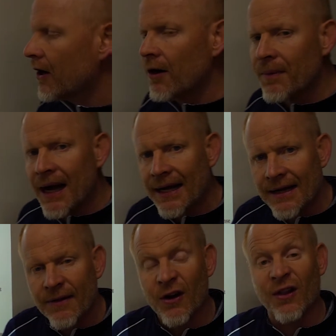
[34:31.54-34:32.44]
our body,
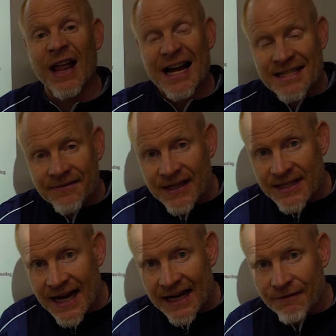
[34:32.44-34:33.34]
and there are lots of
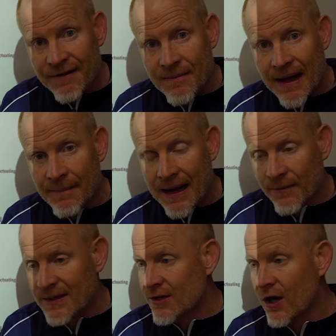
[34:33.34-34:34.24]
these negative feedback
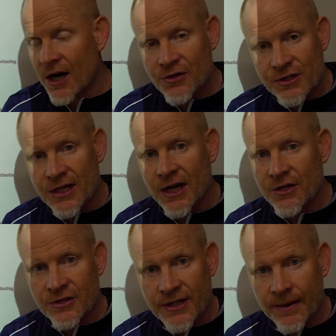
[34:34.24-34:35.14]
pathways, there are hundreds and
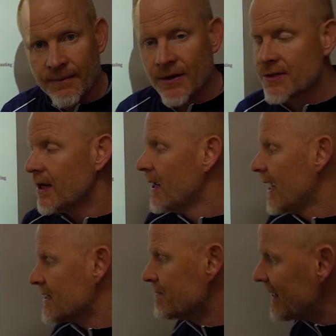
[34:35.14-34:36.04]
hundreds of them. There's
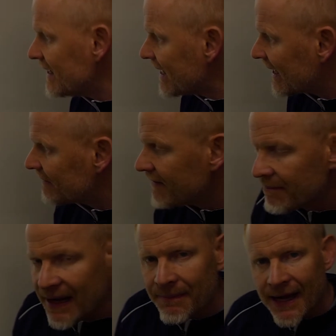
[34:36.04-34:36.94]
as many negative
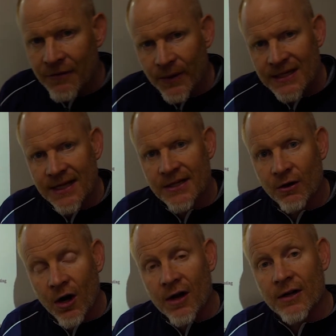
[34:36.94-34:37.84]
feedback pathways as
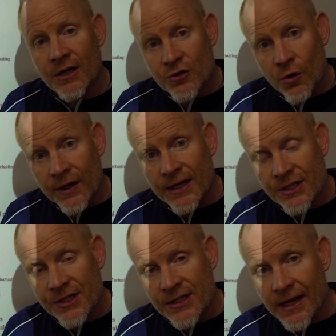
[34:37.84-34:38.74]
there are control
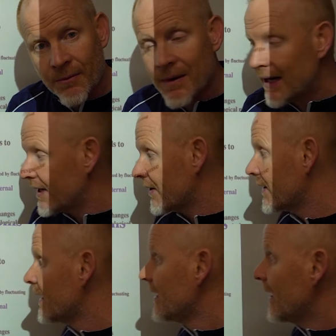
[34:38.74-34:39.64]
conditions that are monitored
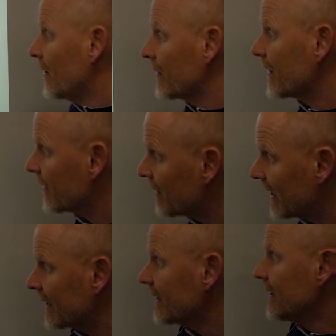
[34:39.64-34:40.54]
within the body.